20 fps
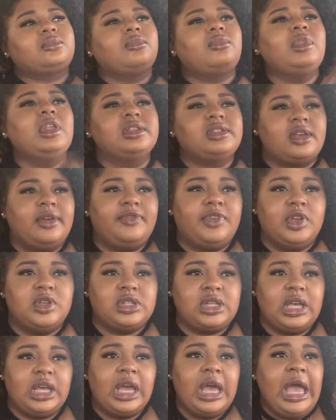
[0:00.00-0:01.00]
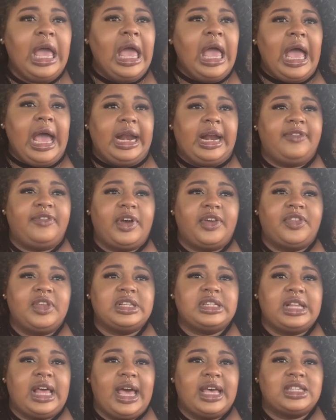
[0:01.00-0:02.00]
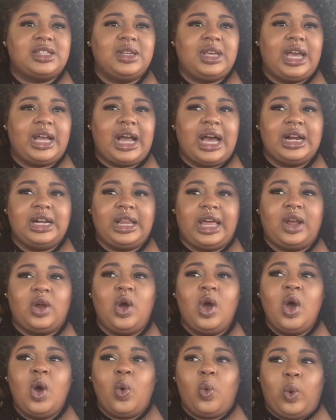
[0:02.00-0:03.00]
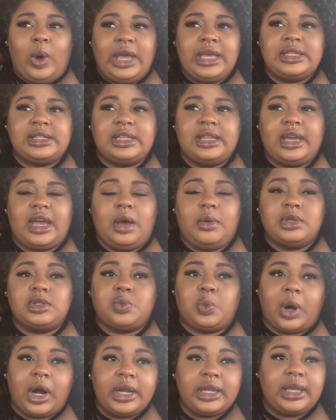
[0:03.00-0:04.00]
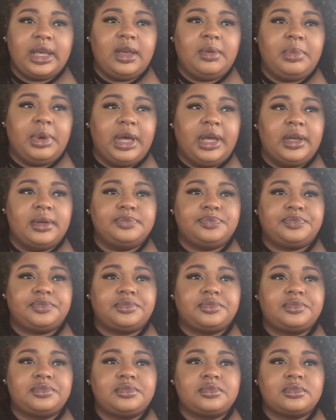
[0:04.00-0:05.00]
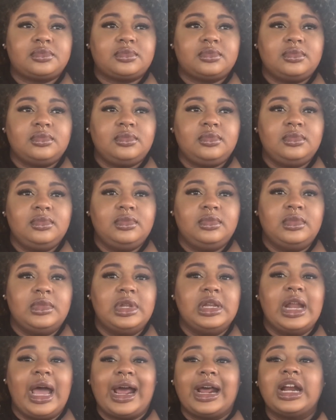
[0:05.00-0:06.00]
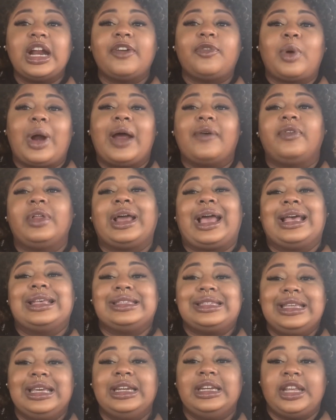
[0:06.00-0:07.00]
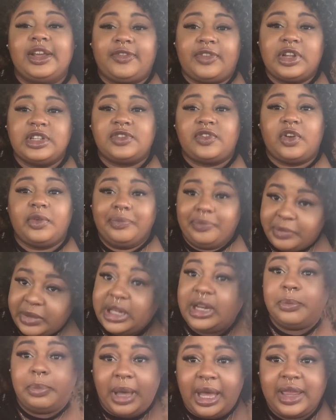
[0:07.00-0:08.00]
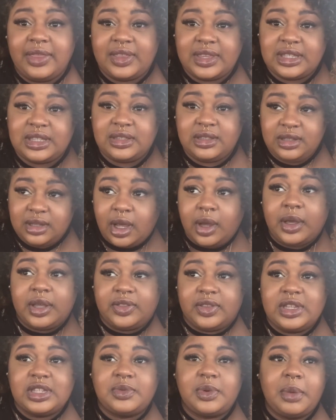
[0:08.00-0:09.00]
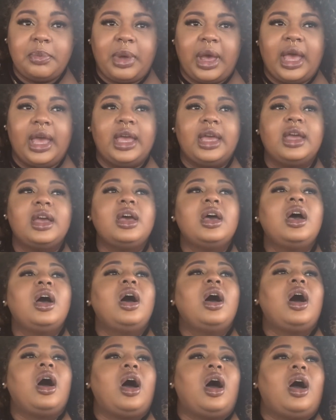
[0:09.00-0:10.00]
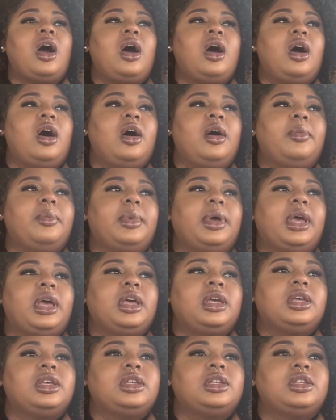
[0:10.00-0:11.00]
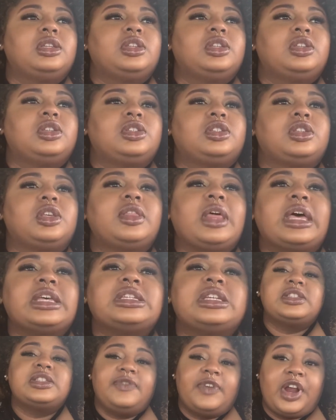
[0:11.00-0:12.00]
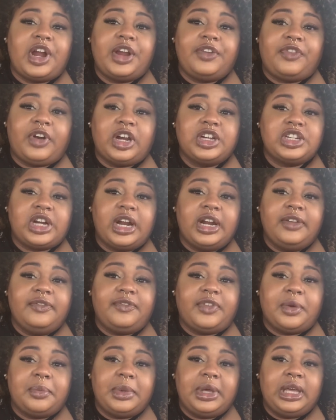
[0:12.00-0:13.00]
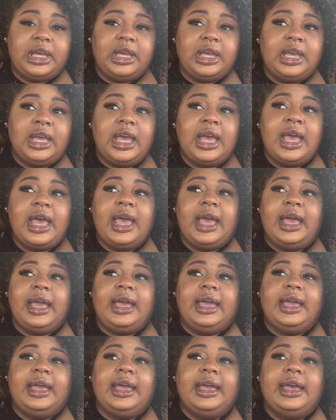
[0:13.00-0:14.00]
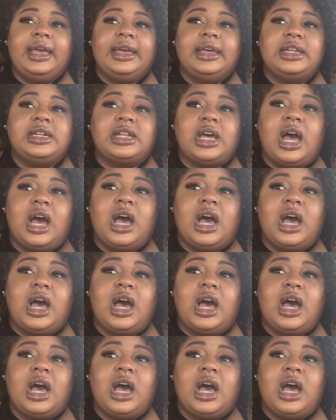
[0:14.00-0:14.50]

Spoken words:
It's confusing. And I feel like this last week I kind of like wasted. Like, I was working, but not enough where I feel like I see a difference for me to pay this, you know, get this rent paid. So that's very frustrating for me. And